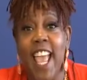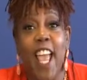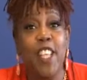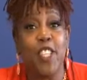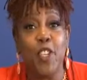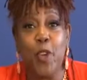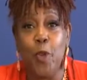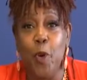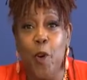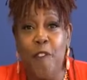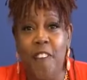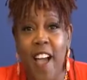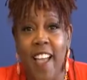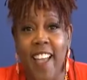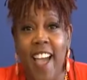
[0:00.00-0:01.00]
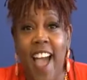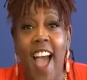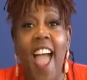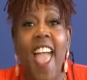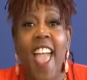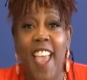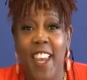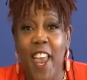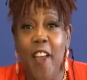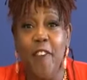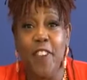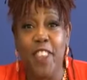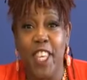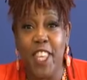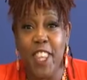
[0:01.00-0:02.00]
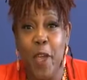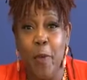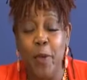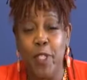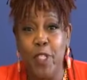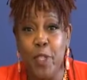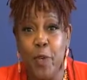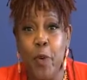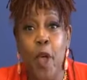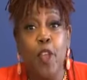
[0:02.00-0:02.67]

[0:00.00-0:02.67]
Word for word: and to glorify God in everything that we do.